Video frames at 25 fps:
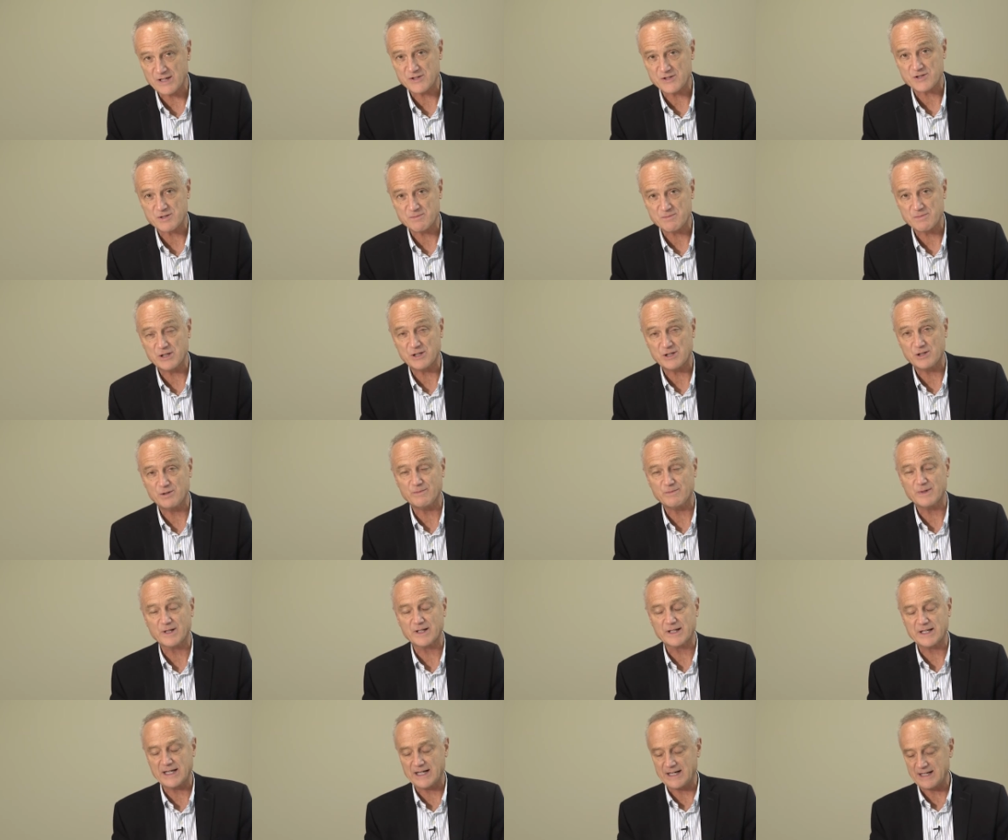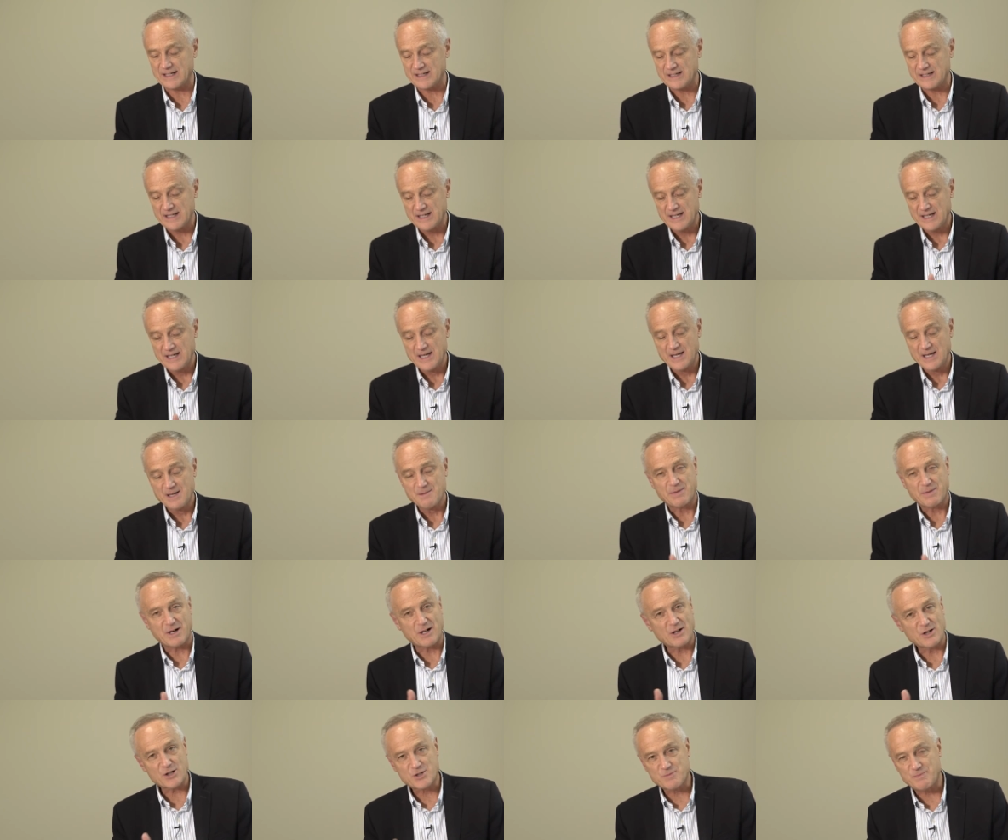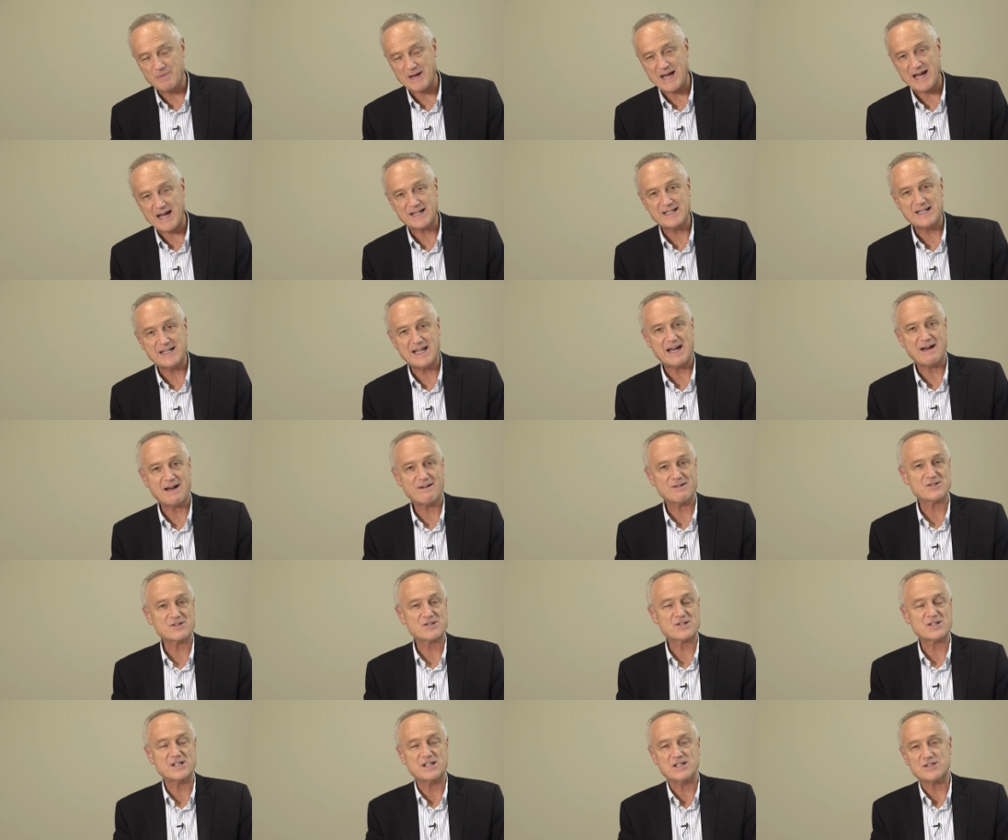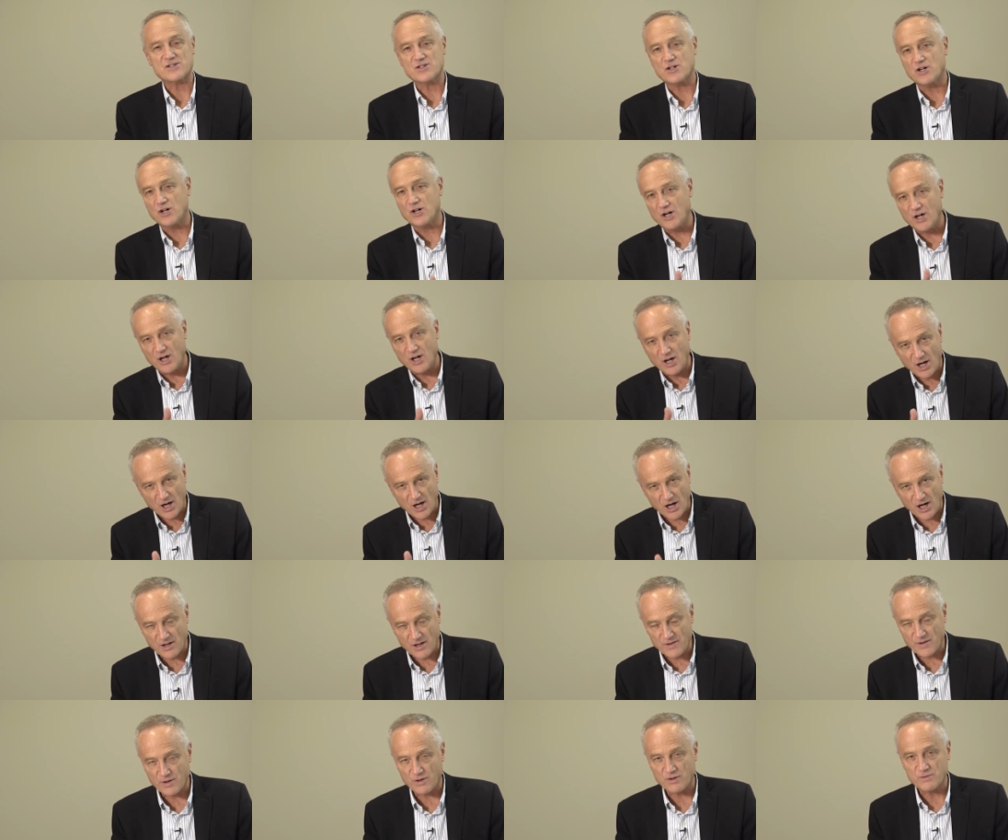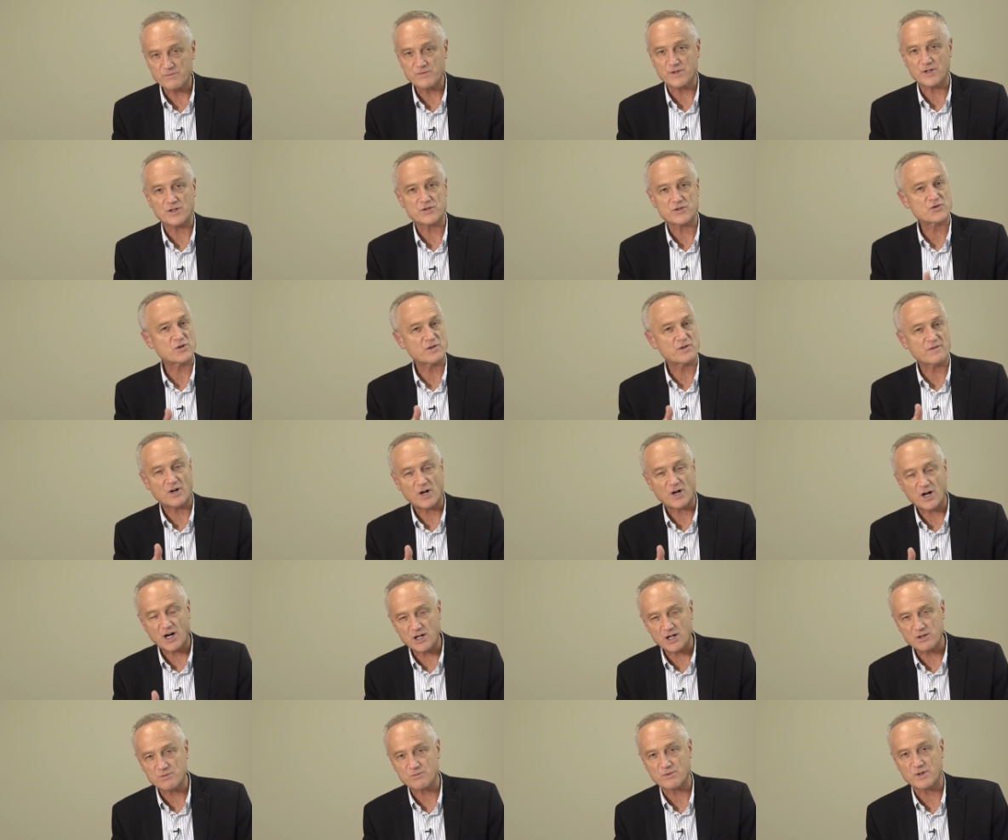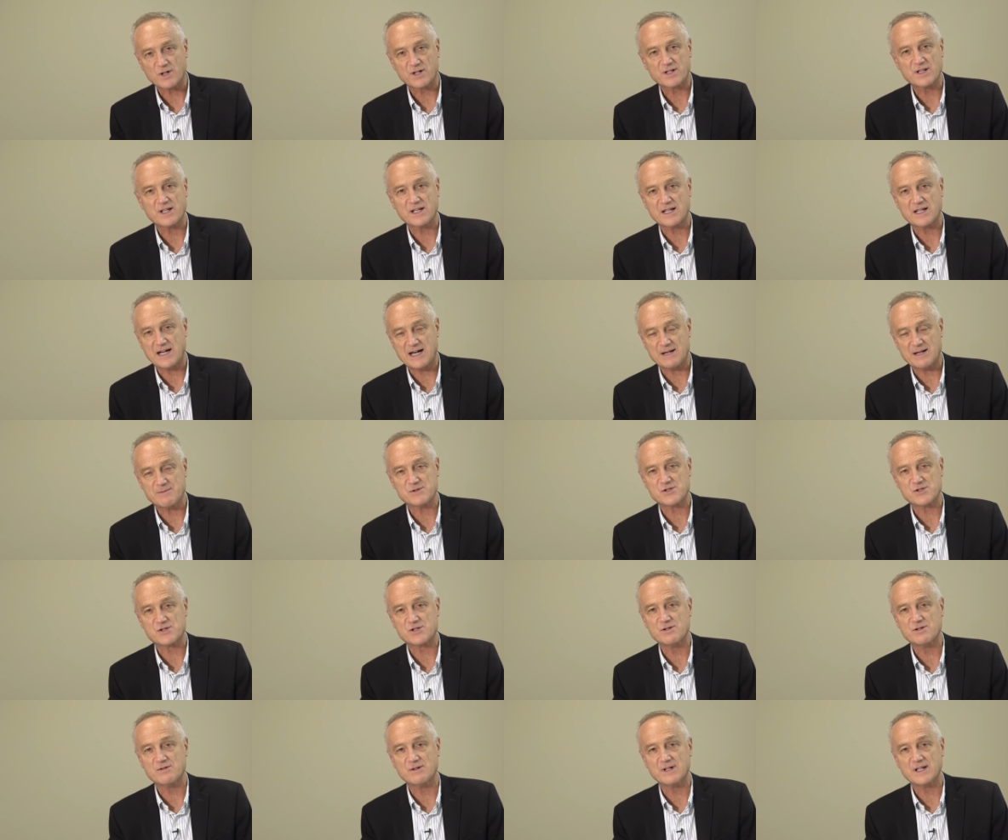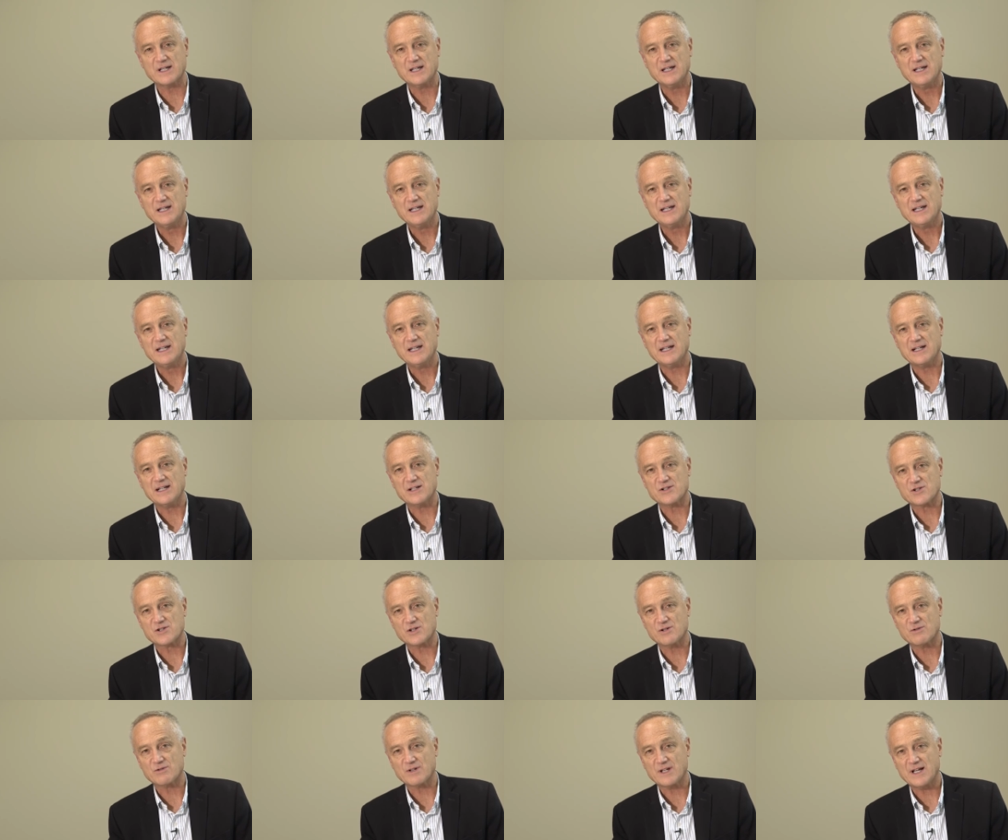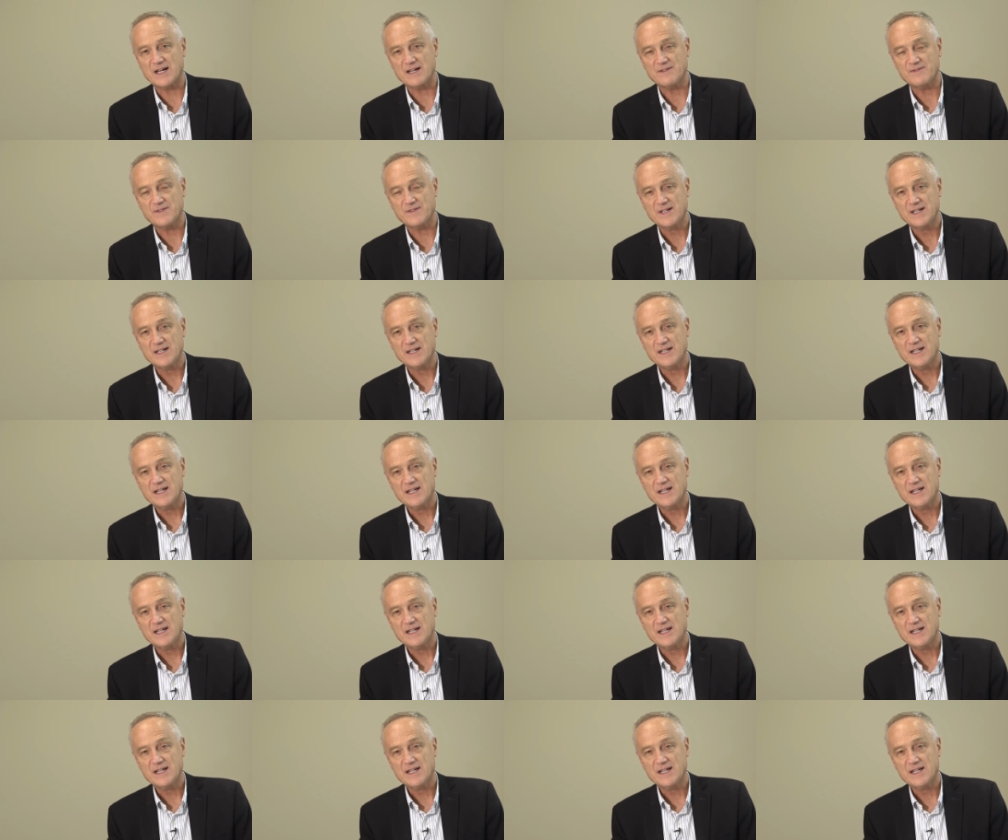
ways to be humiliated. But he looks back now and sees all the, the sort of heart work that God was doing in his own life.